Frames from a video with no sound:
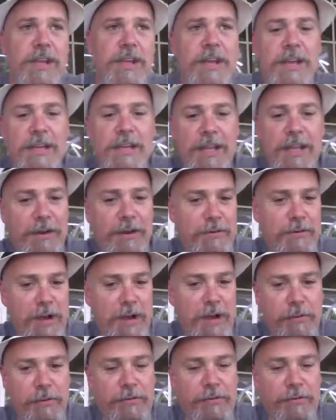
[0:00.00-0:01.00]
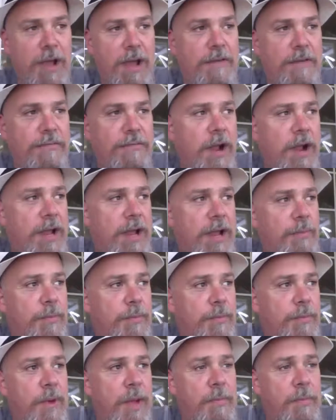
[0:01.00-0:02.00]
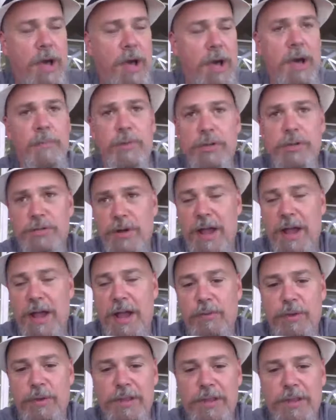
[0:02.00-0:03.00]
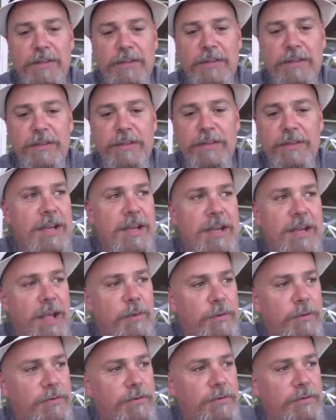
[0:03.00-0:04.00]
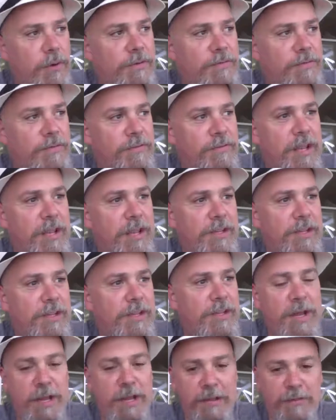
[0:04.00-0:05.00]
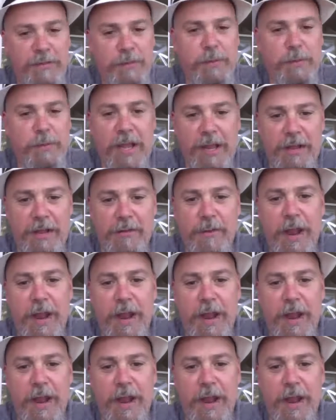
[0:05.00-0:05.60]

incredible stuff, right? And when my mom would travel with us, it was sort of like you had explained, right?